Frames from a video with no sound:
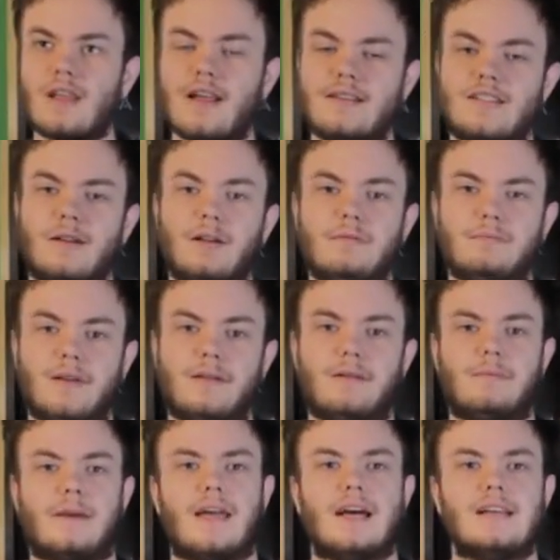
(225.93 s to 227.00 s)
simply
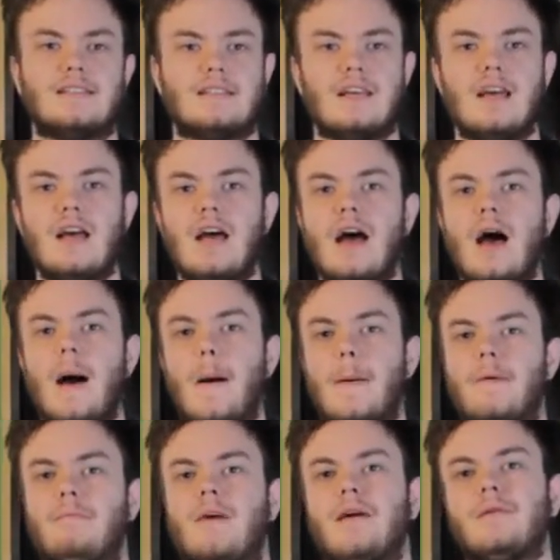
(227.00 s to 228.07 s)
because
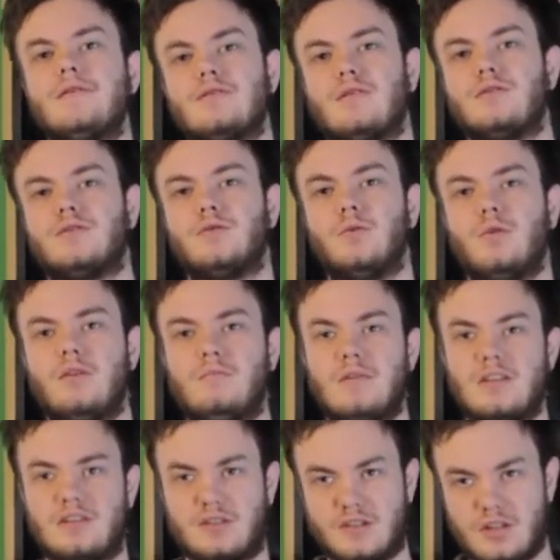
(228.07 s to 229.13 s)
my results would be
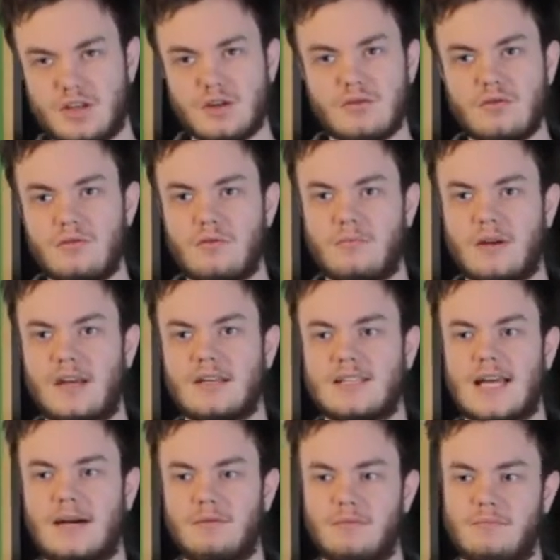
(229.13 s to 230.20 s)
skewed because
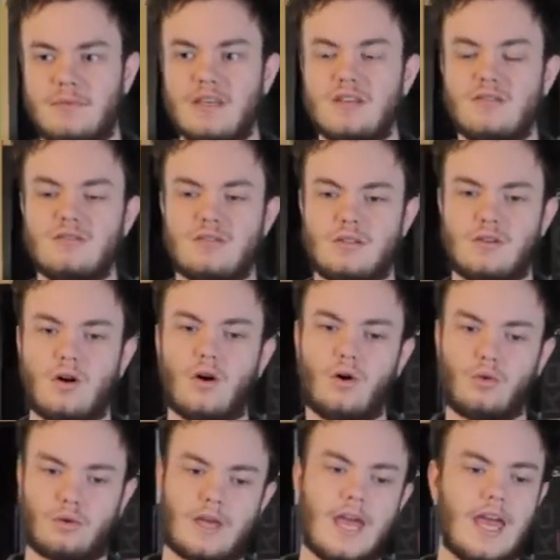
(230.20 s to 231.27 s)
I would be using
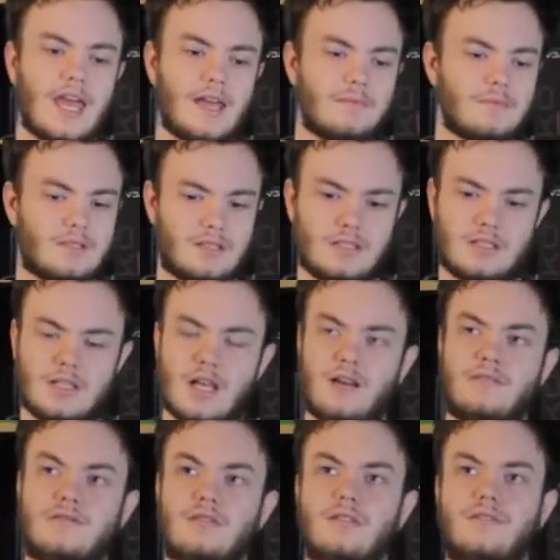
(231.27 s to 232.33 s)
old games and
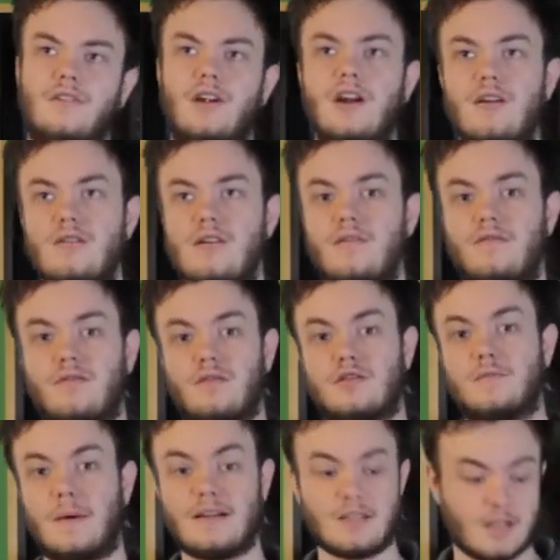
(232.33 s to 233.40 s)
stuff. So if you're
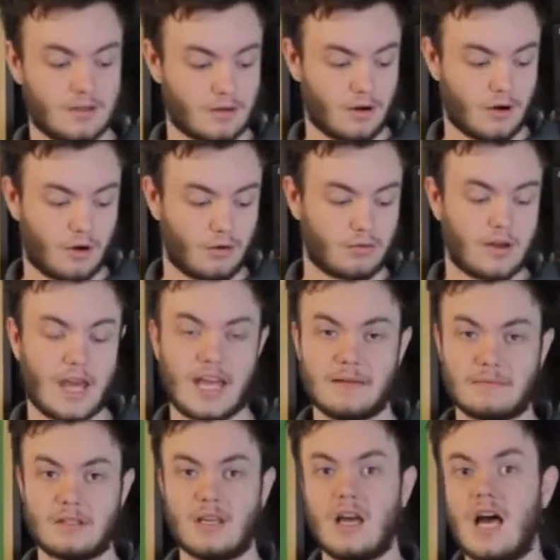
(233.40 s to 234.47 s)
especially into old
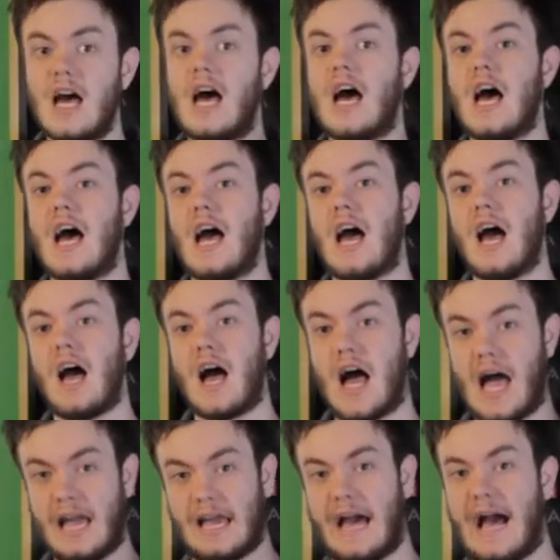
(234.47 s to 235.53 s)
games,
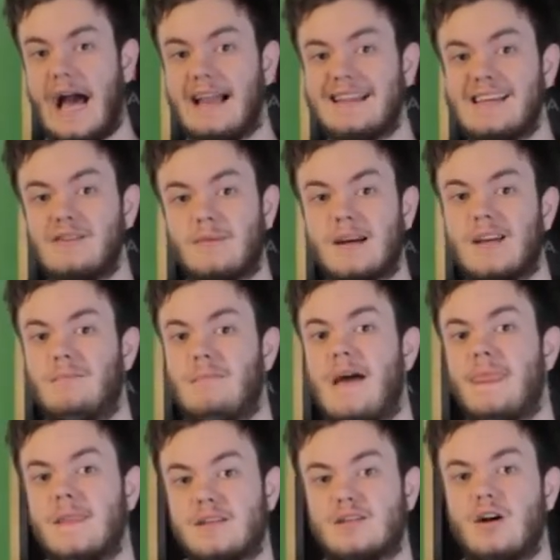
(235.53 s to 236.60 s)
I highly
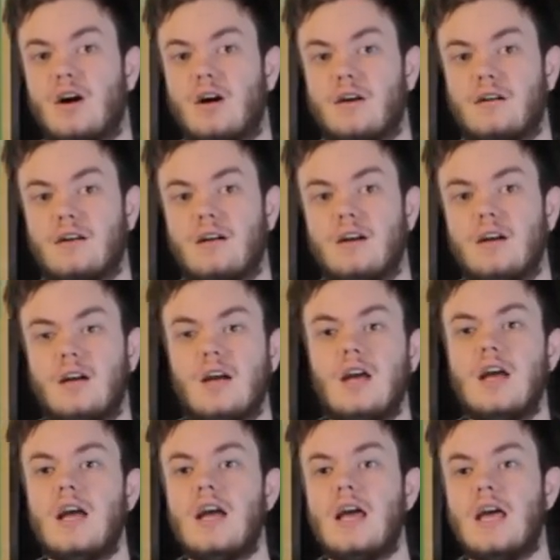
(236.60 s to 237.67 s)
recommend this card.
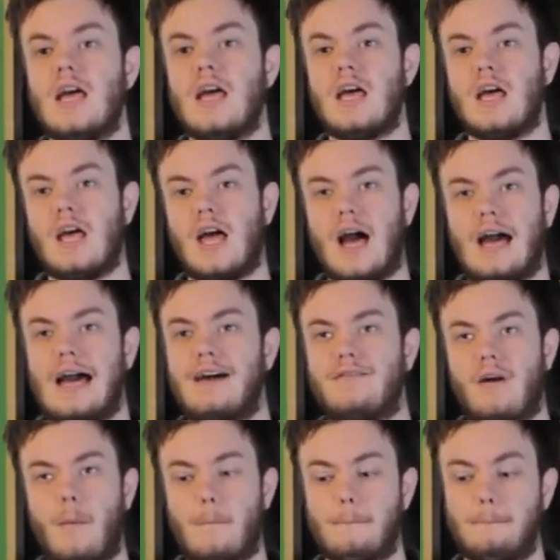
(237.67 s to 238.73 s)
I have
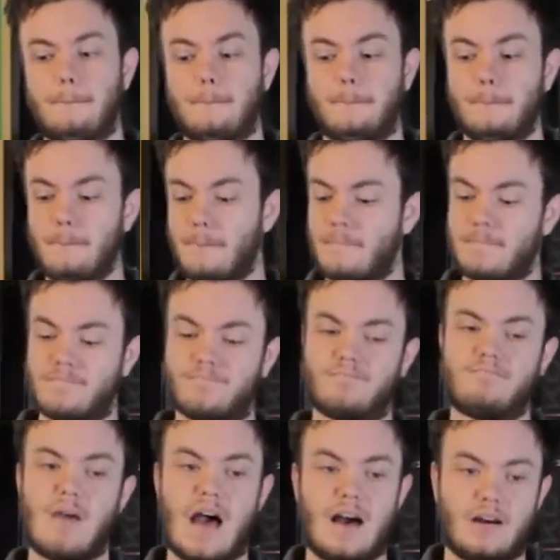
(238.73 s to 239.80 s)

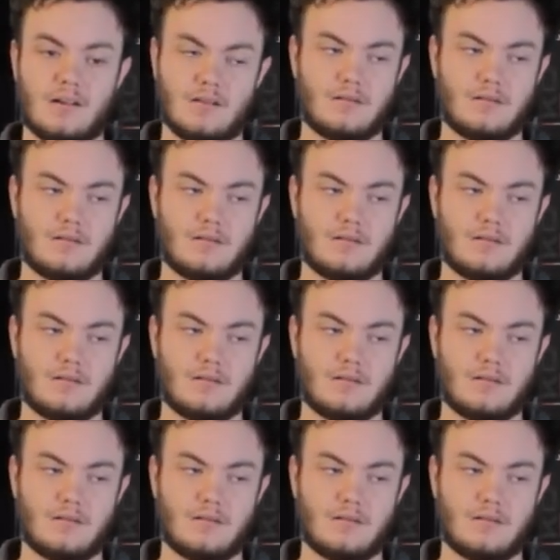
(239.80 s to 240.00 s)
about